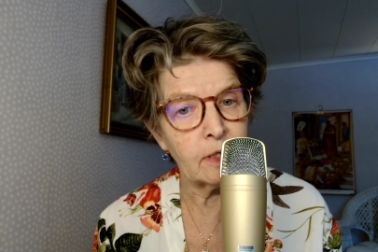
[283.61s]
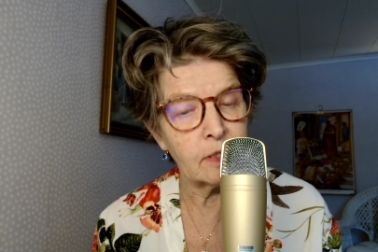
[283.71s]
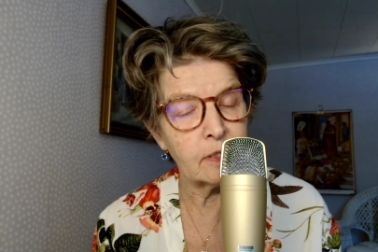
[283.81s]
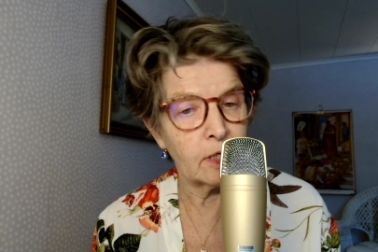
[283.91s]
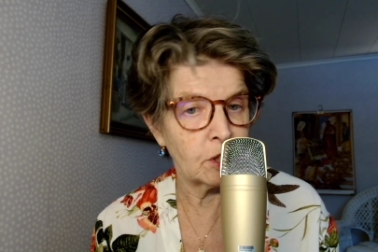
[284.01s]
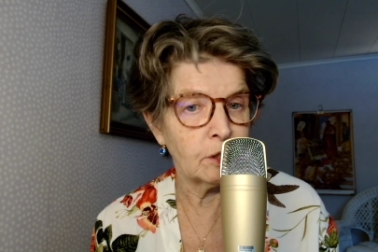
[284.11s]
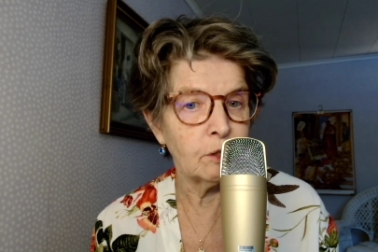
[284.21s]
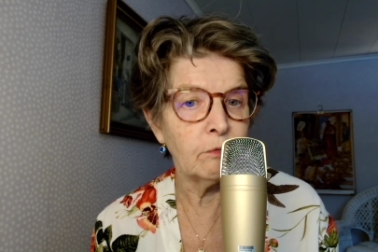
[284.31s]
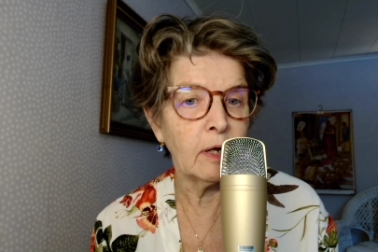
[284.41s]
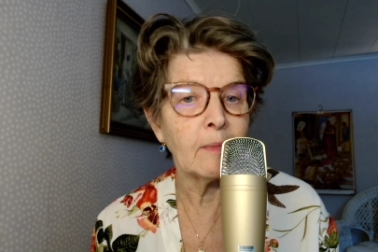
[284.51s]
a session
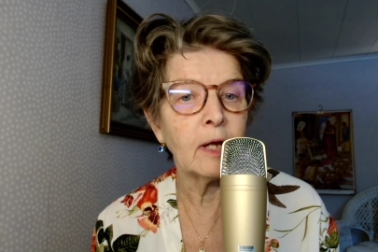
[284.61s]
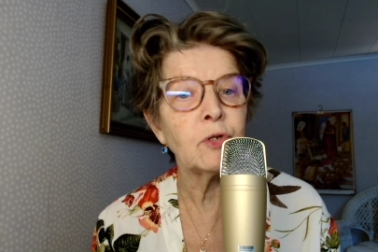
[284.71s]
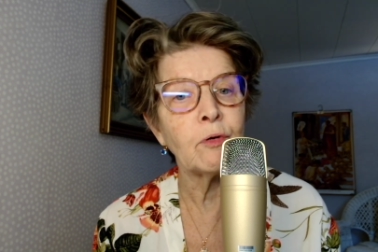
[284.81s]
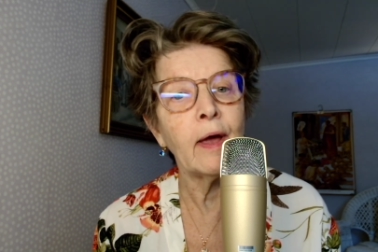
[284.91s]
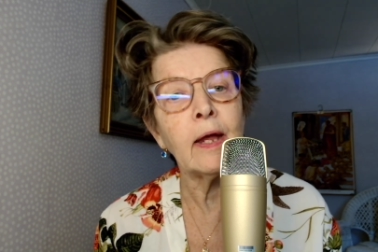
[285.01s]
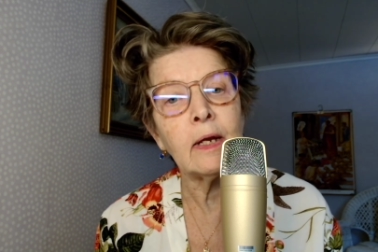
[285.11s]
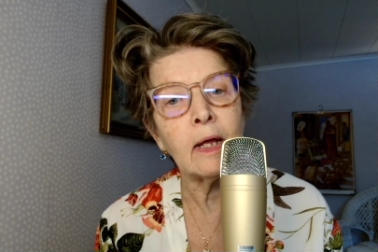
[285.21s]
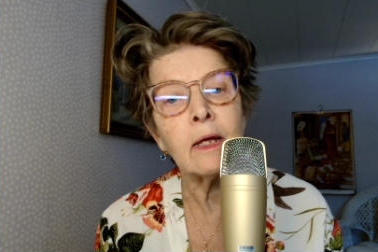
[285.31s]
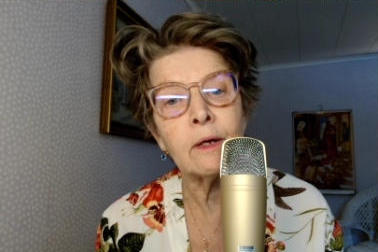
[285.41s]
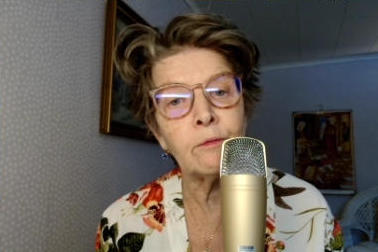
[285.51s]
during my
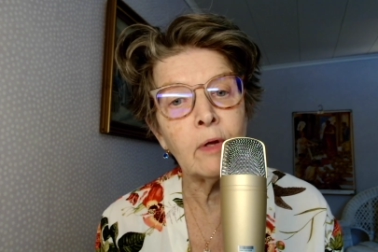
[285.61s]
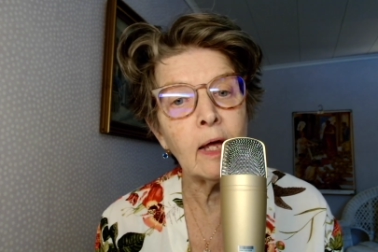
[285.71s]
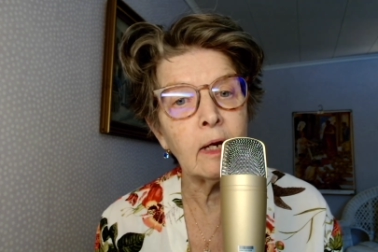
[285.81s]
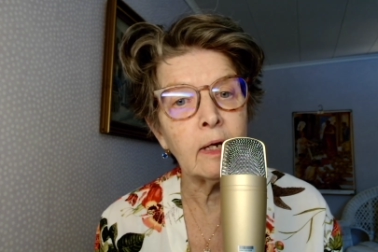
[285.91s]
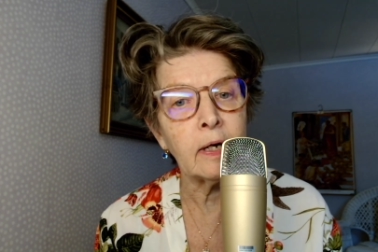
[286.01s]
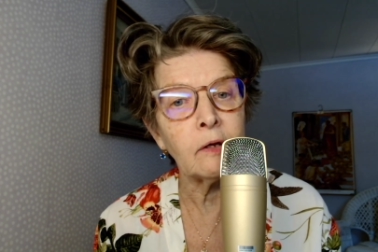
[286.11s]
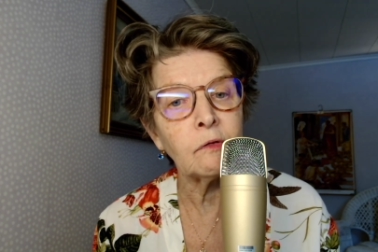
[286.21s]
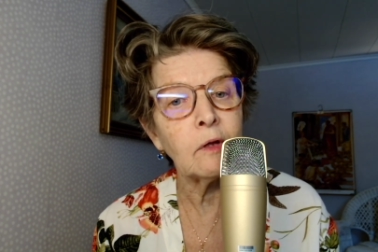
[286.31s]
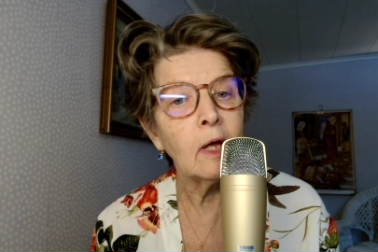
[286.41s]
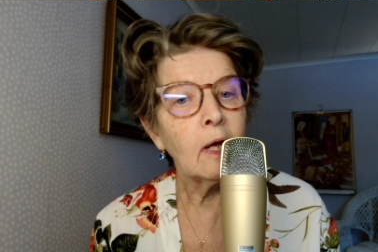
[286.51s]
training, and realized